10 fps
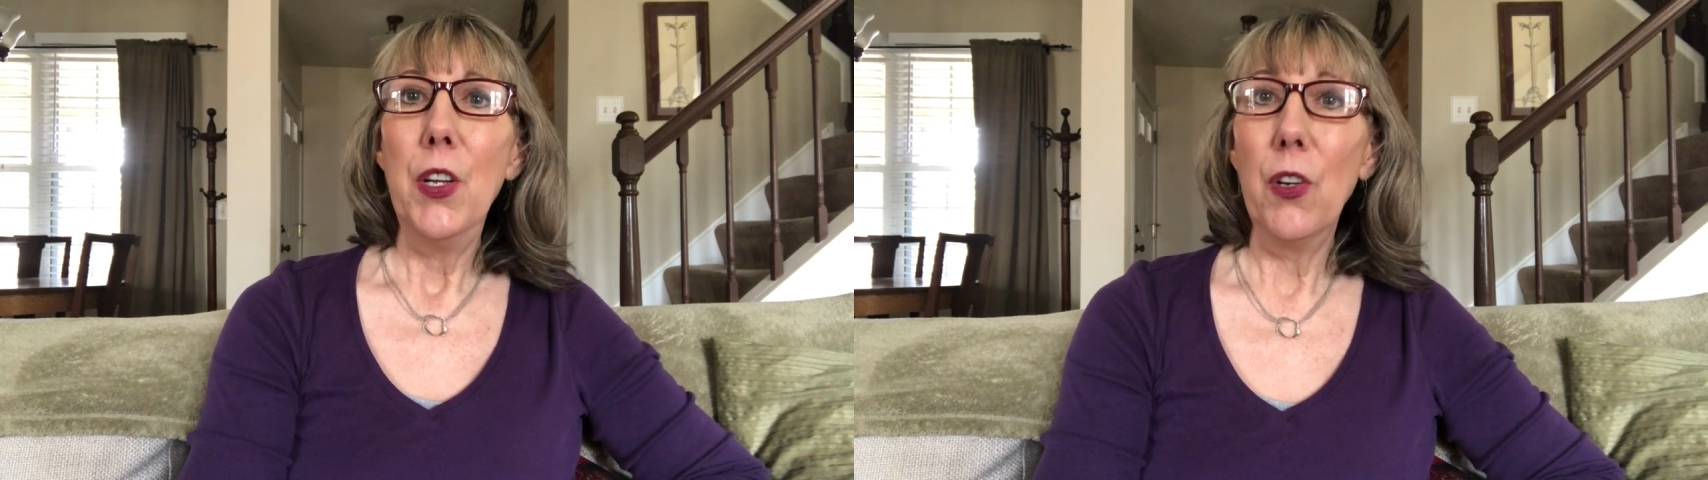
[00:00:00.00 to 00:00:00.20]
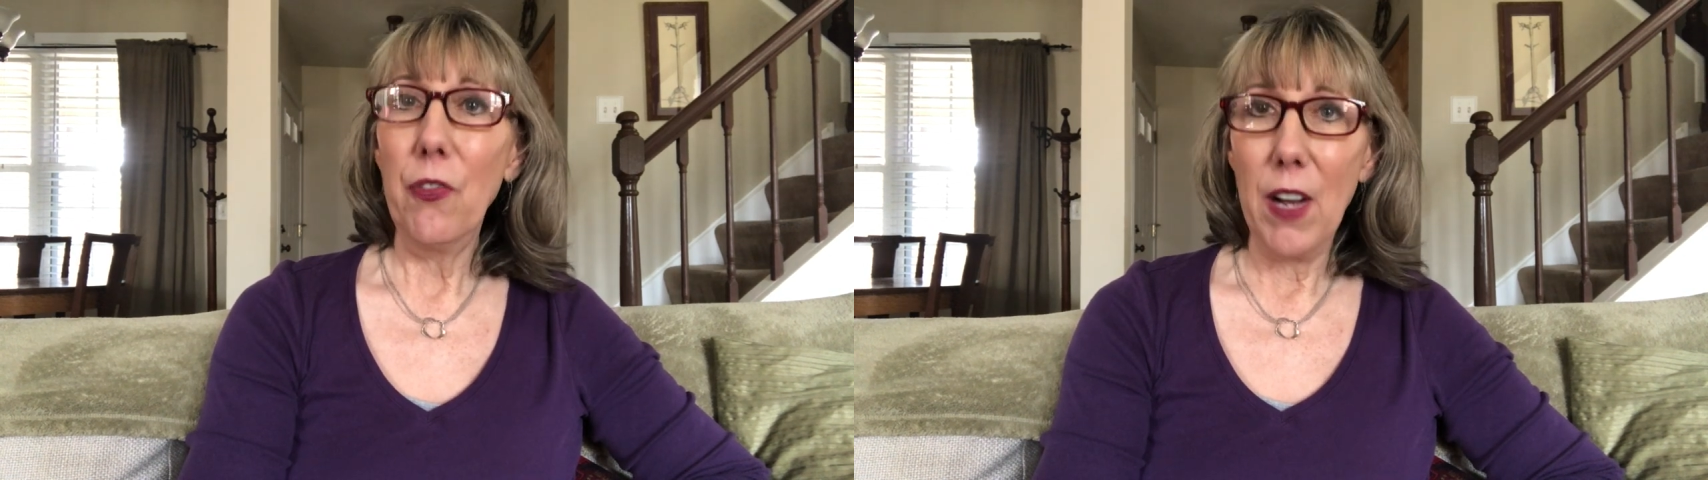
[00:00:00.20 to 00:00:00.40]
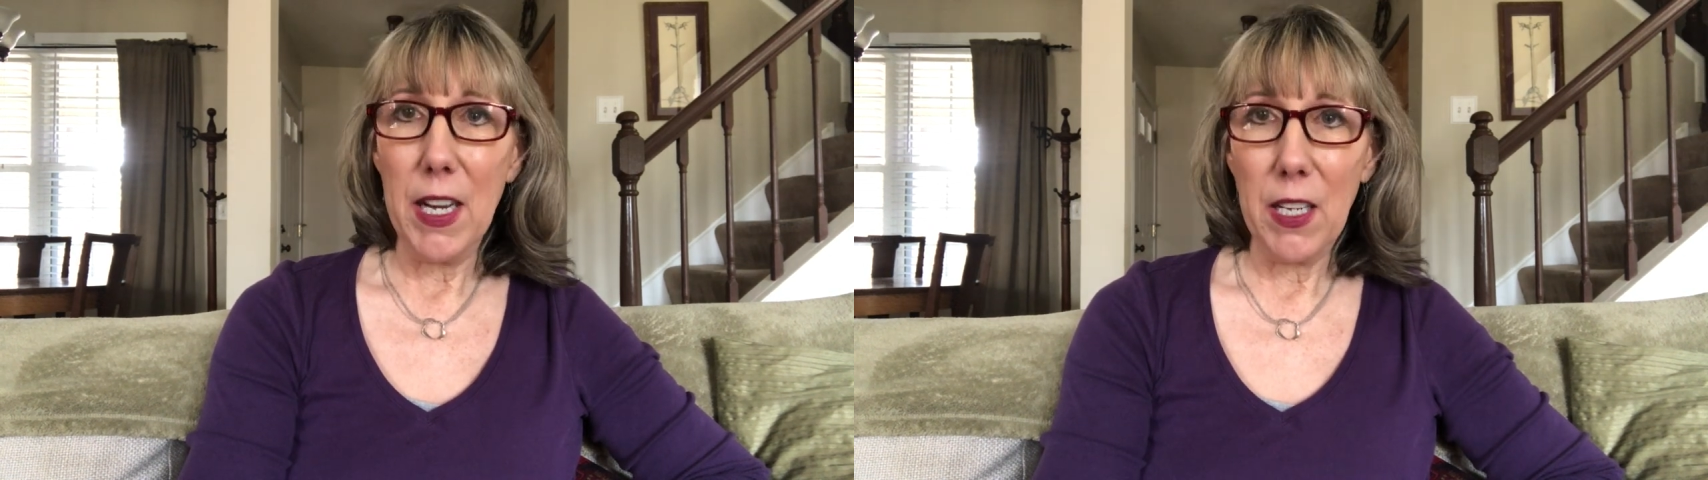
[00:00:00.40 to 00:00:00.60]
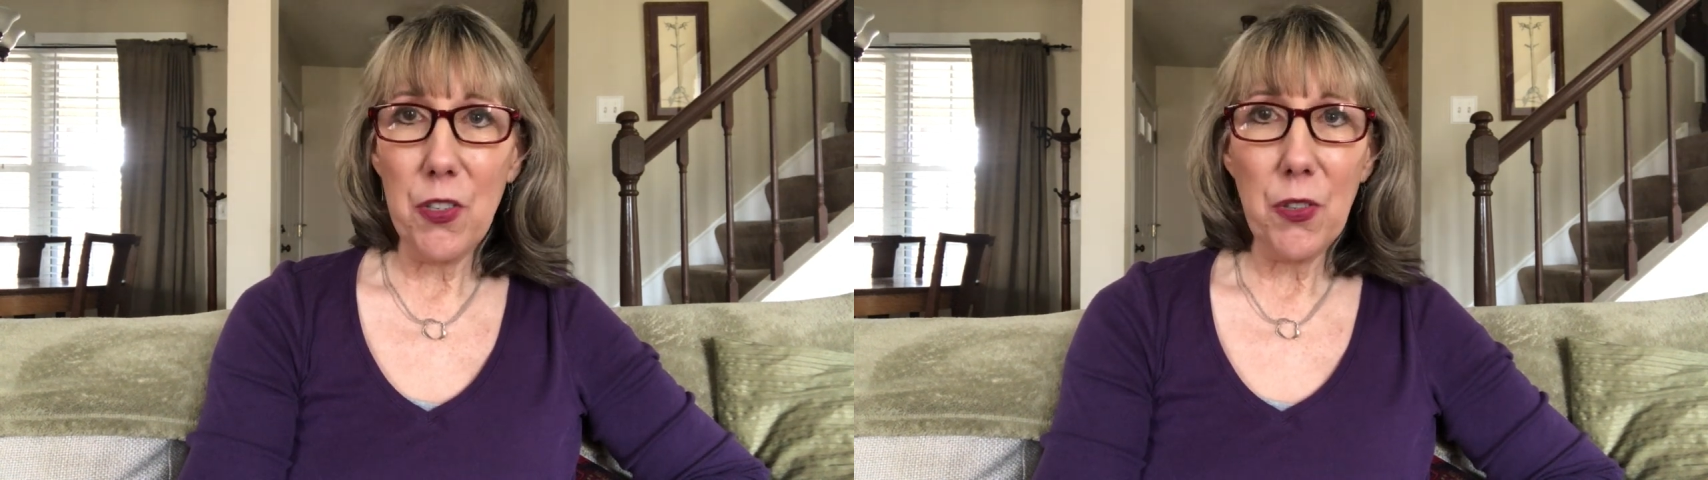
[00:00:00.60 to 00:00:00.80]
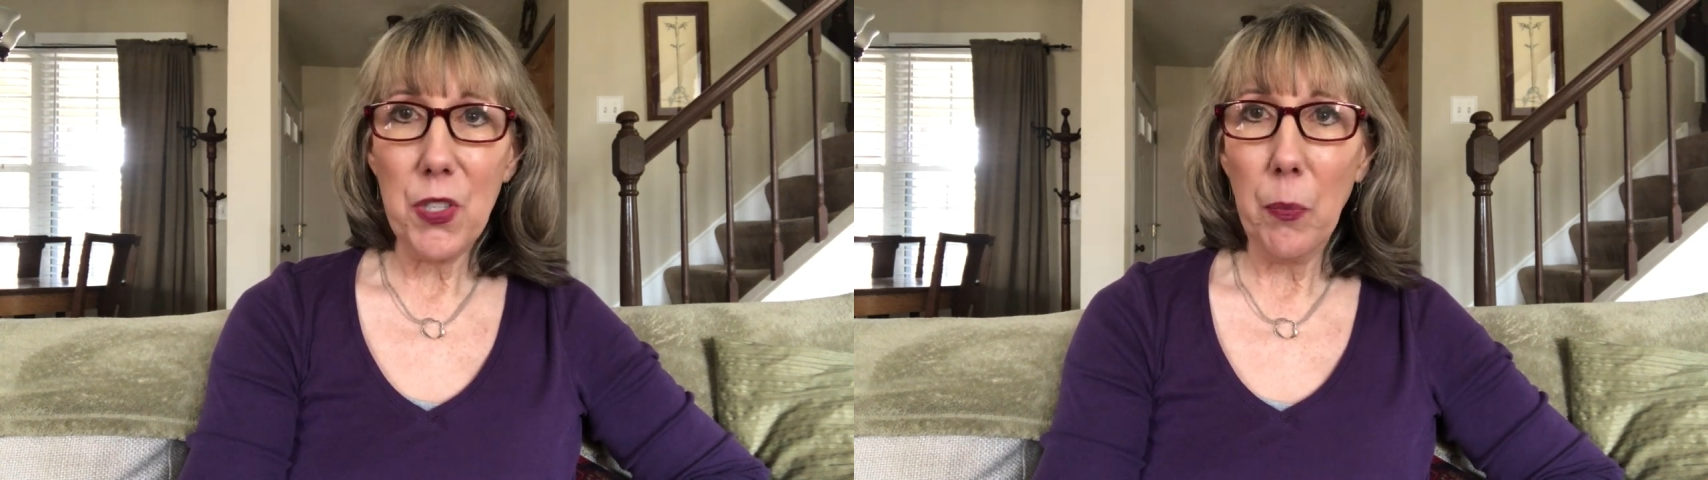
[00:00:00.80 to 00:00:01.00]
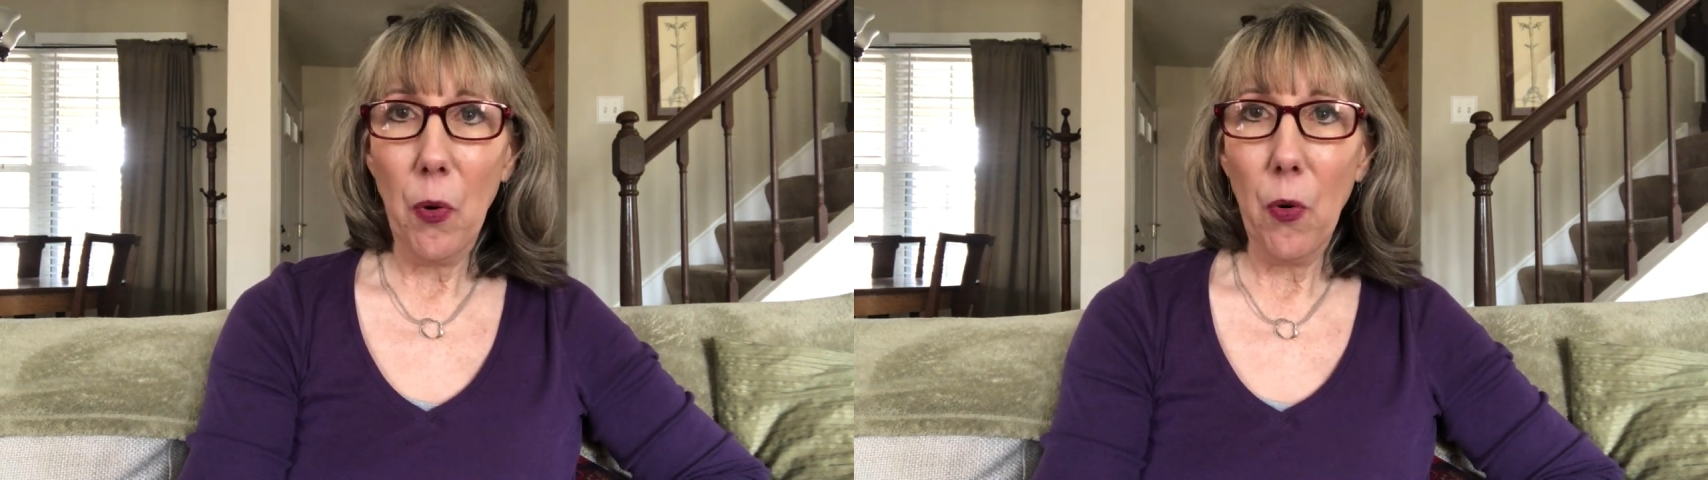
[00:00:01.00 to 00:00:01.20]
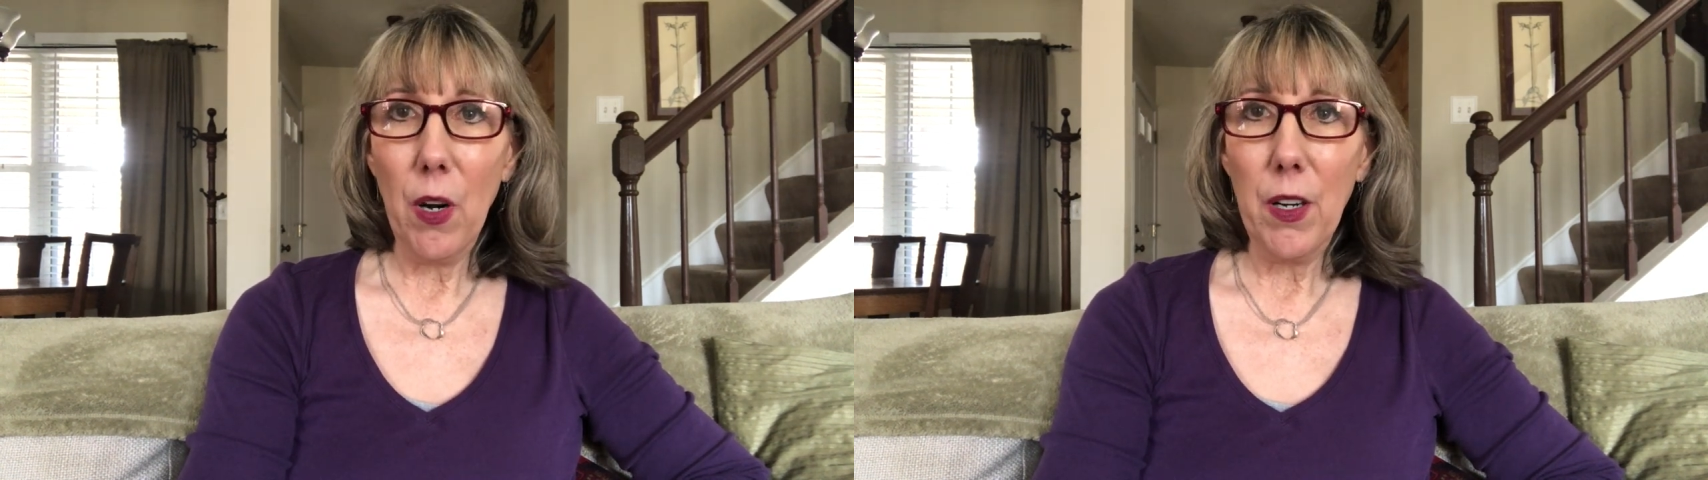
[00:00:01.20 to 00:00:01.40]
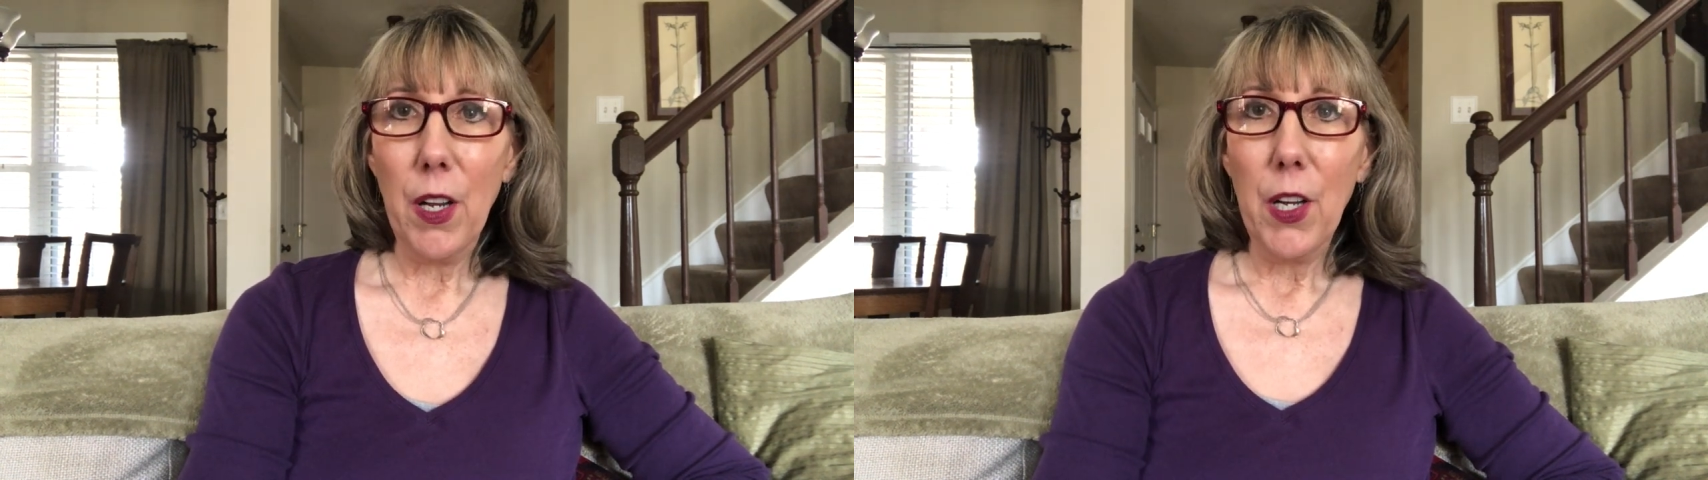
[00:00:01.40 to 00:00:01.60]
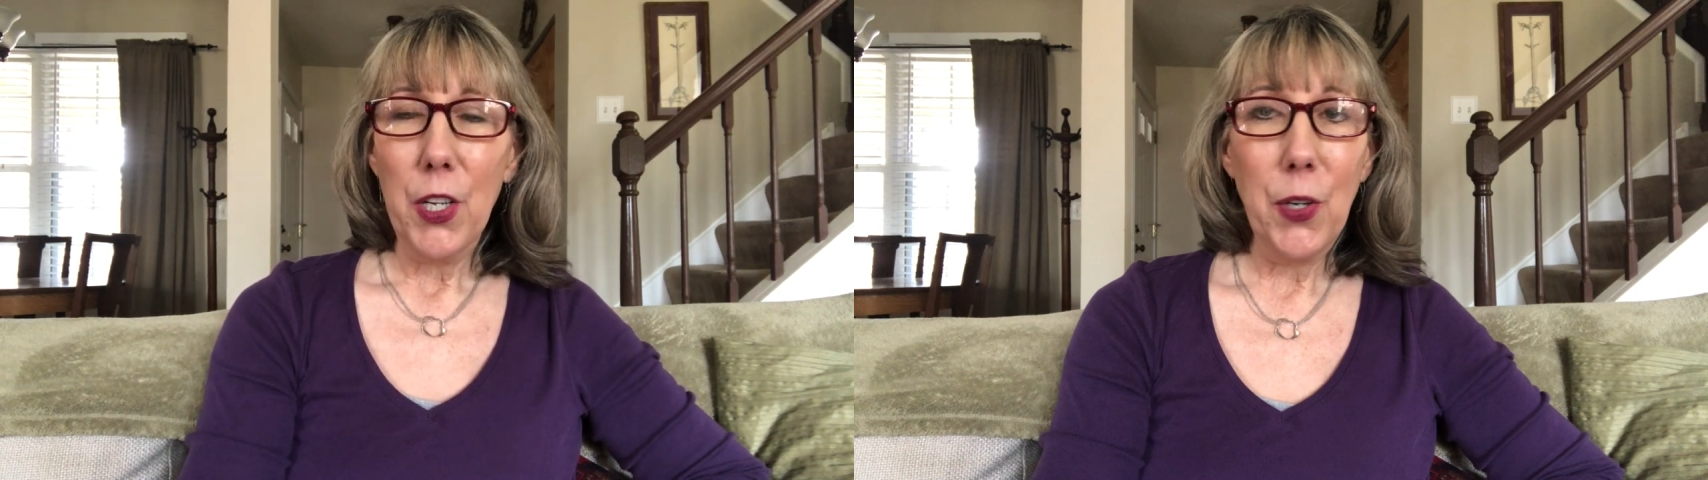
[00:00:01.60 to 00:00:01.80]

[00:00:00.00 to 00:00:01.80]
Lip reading: Your financial support,